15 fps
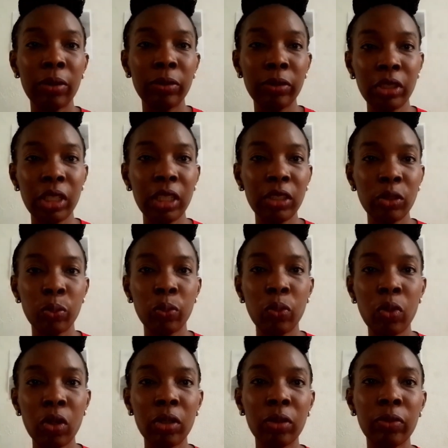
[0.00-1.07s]
research
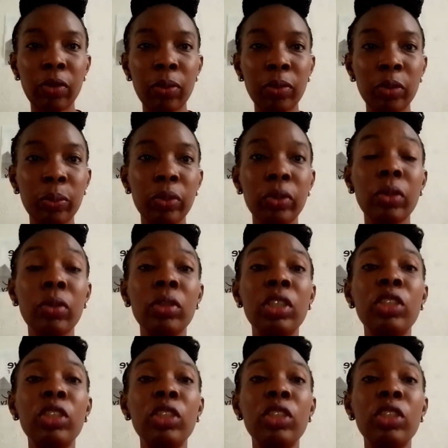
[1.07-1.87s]
work from the protocol,